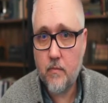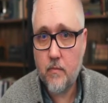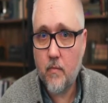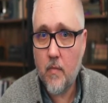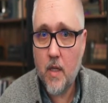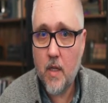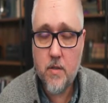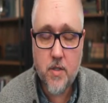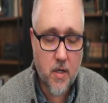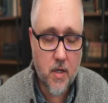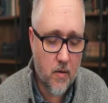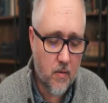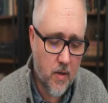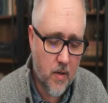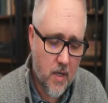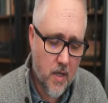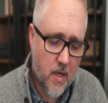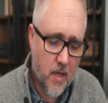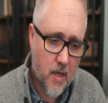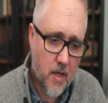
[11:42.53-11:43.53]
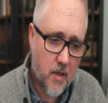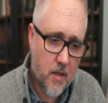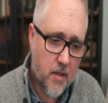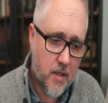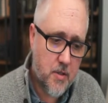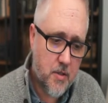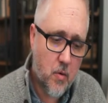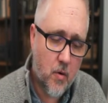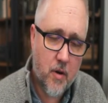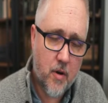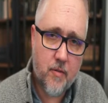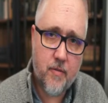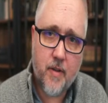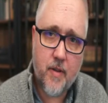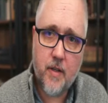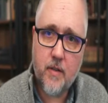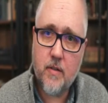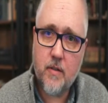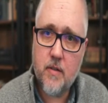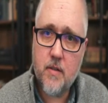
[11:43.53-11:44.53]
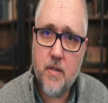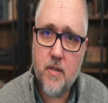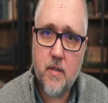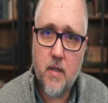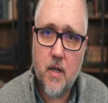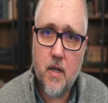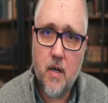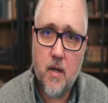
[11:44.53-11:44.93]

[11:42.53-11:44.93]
So these oil fields